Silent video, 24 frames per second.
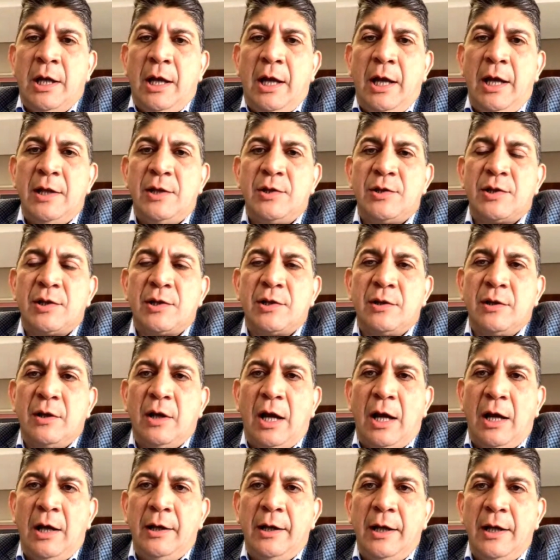It's
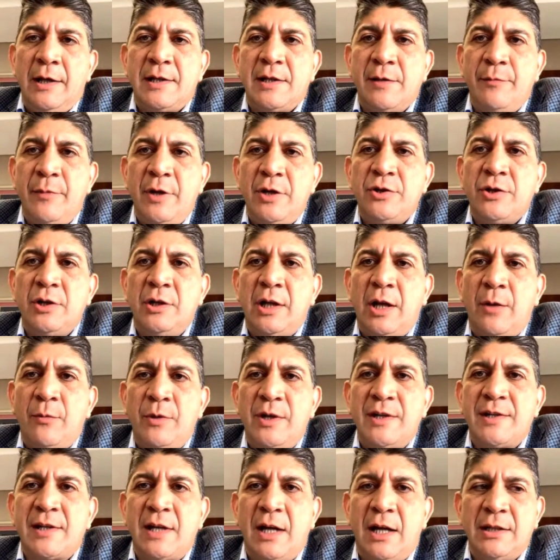a mission that
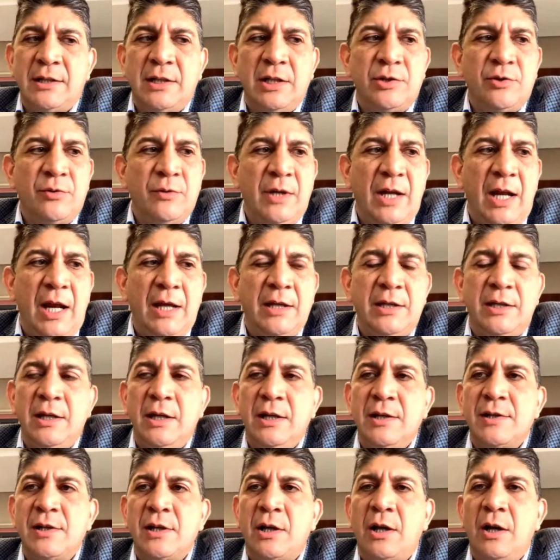we started 28
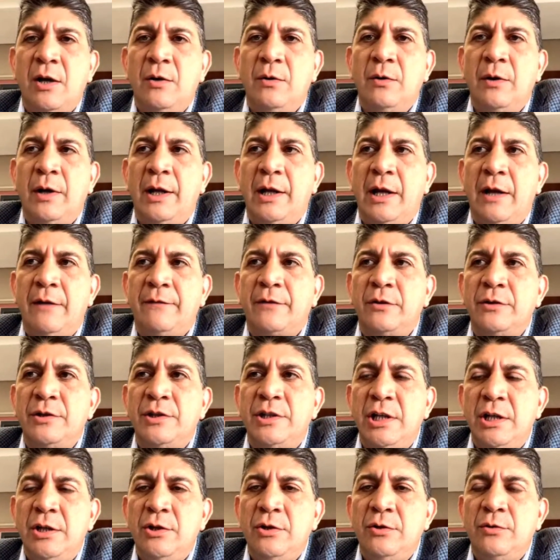years ago and have
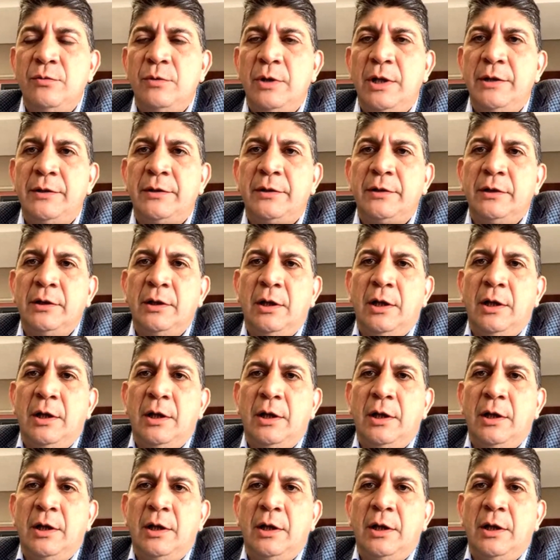continued with.